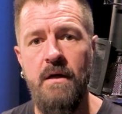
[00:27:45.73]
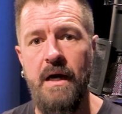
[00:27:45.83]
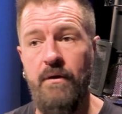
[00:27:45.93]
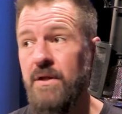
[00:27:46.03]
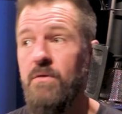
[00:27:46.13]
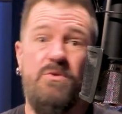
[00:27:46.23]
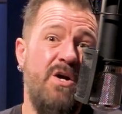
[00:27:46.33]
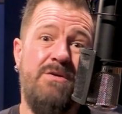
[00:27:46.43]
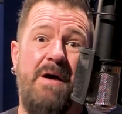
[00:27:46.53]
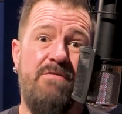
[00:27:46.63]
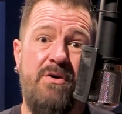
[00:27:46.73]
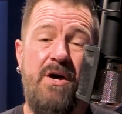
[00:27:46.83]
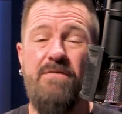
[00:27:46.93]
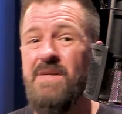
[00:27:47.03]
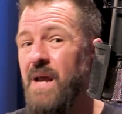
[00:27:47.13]
I don't hear them talked about very
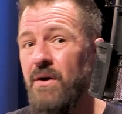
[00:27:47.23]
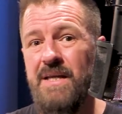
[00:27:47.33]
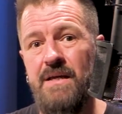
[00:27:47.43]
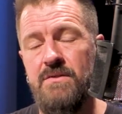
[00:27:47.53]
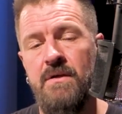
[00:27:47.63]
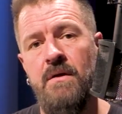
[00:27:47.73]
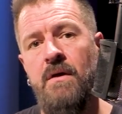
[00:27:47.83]
often nowadays,